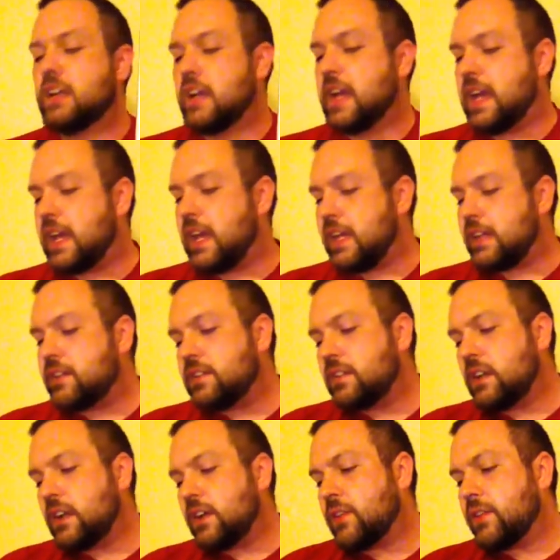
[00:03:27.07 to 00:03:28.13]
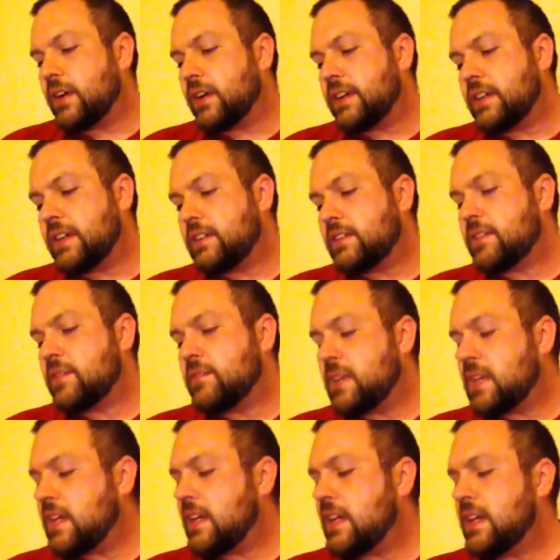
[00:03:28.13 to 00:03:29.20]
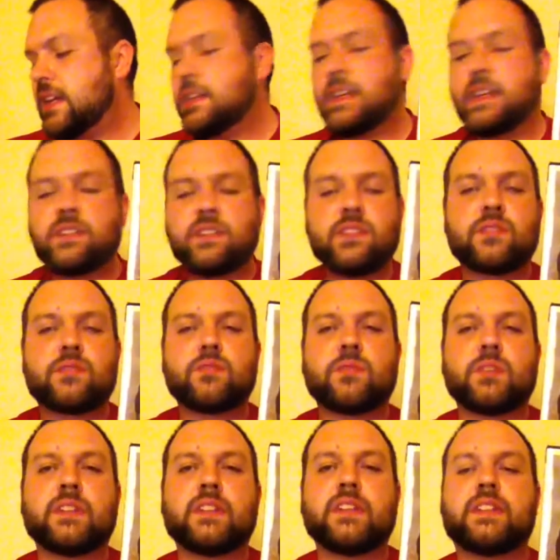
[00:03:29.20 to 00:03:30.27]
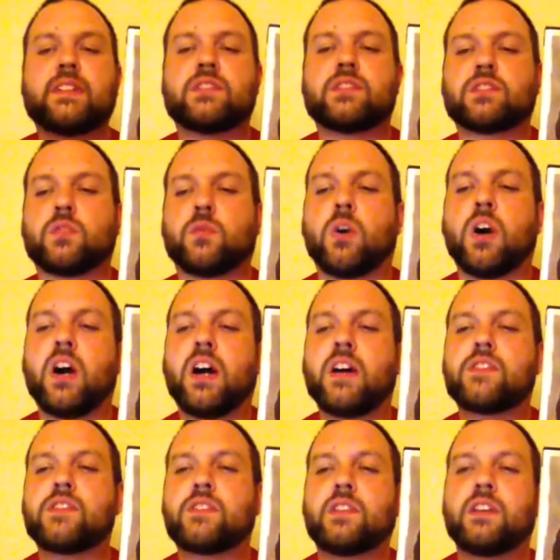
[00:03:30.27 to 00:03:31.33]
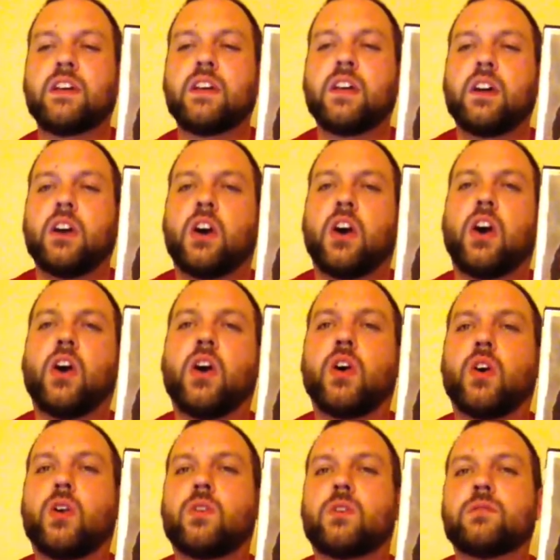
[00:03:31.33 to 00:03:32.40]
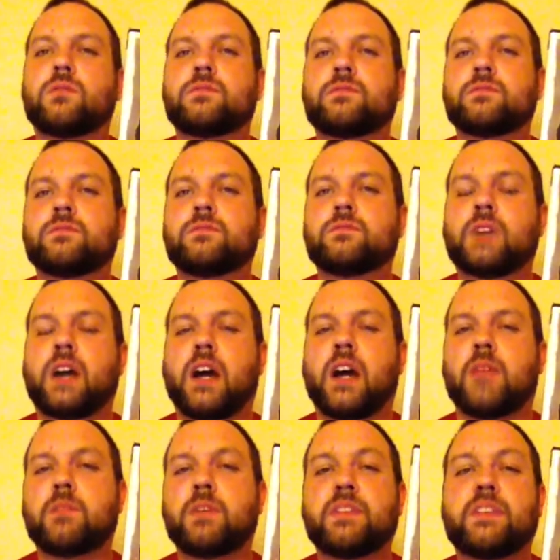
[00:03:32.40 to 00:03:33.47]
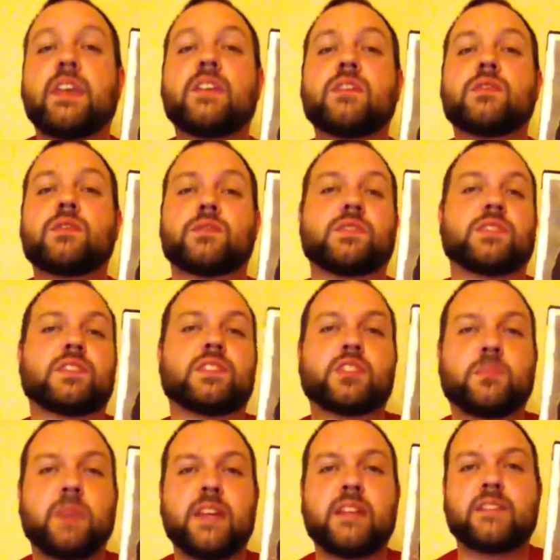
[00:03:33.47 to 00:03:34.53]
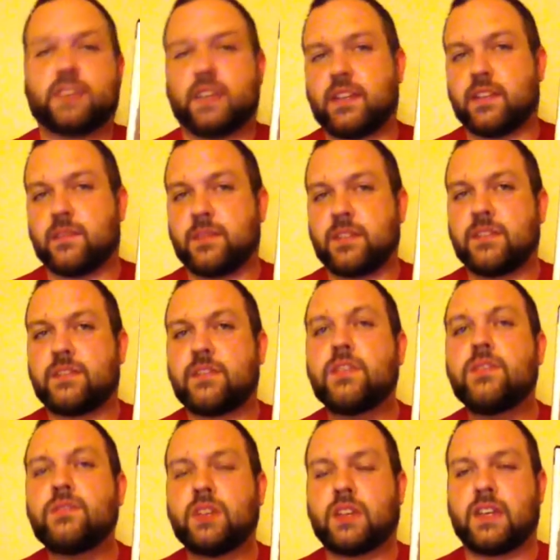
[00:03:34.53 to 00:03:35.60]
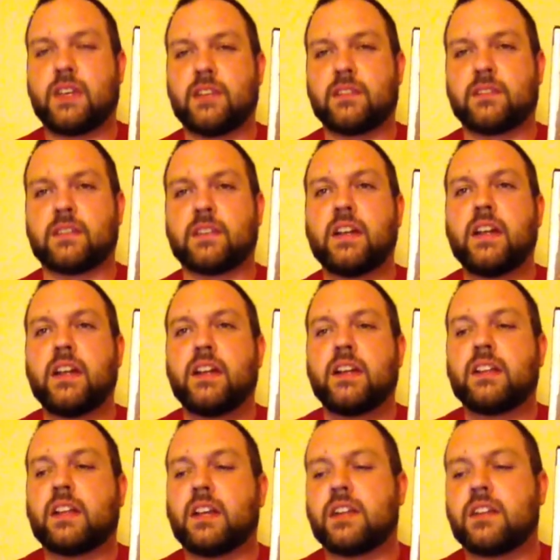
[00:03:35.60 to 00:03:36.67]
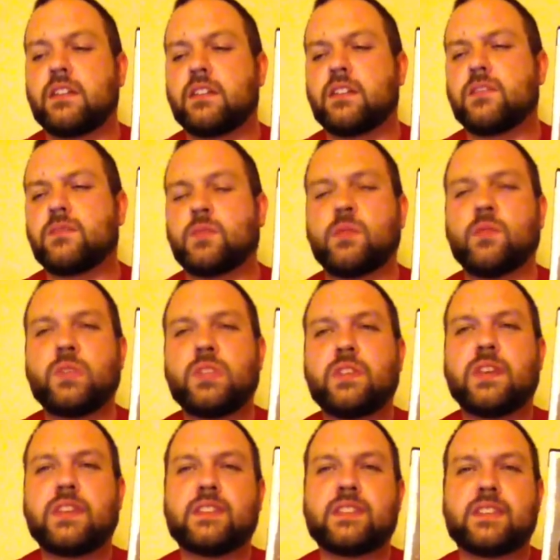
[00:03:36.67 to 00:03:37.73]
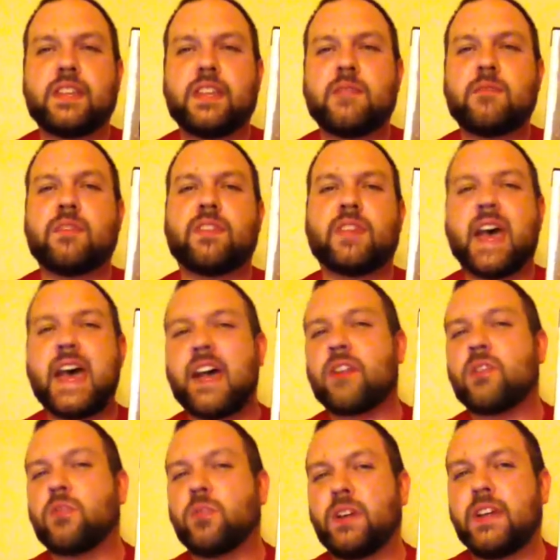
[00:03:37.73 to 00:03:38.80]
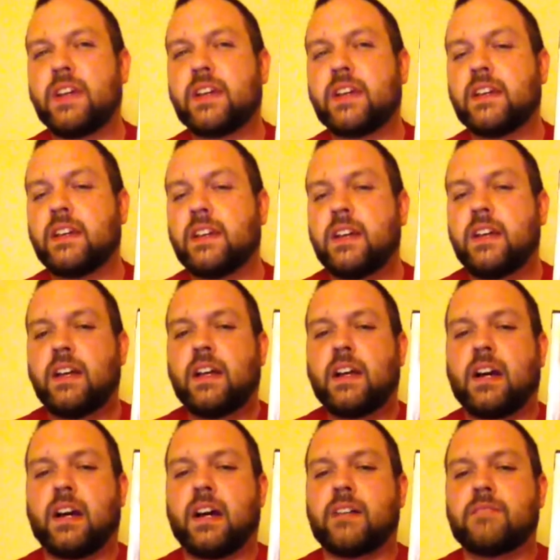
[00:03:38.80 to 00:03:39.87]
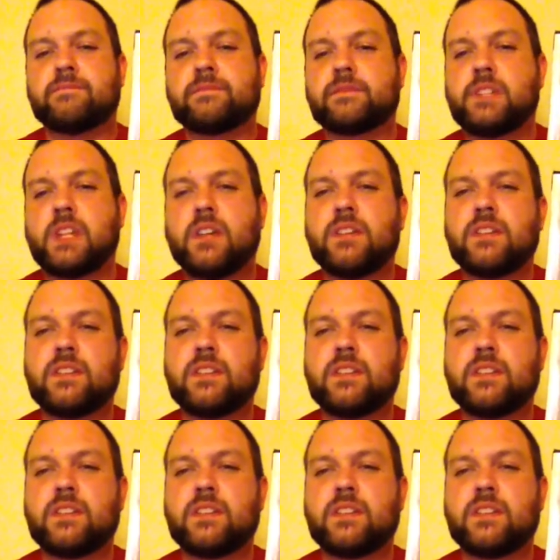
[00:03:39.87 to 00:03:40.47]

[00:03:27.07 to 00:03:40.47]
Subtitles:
And, to me, it just really squashed all potential suspense elements to the killer. Like, when you can see him that quick, you're